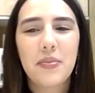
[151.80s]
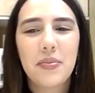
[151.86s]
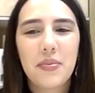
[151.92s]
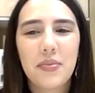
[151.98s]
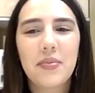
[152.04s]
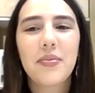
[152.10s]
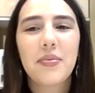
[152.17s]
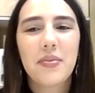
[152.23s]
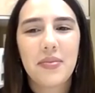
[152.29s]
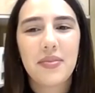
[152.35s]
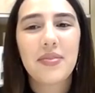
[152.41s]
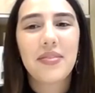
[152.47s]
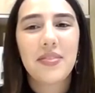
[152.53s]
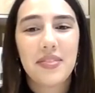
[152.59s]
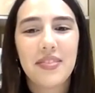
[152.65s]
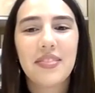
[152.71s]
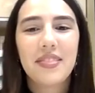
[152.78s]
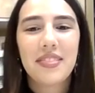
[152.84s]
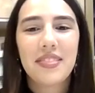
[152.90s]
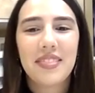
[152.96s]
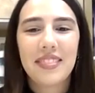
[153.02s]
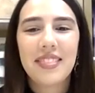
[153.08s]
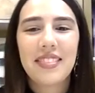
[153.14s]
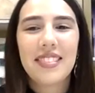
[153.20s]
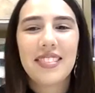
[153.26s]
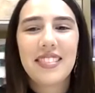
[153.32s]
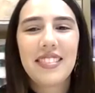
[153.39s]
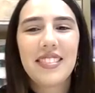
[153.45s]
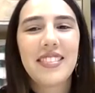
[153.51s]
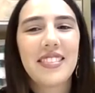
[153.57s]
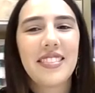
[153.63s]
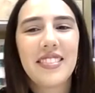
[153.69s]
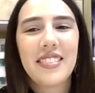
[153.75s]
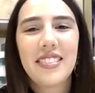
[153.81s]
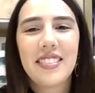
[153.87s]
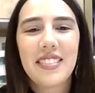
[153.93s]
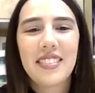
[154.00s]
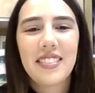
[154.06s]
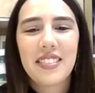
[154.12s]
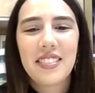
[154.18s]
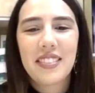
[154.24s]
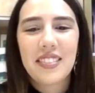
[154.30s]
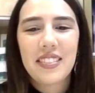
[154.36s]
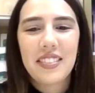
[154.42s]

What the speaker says: This person isn't speaking.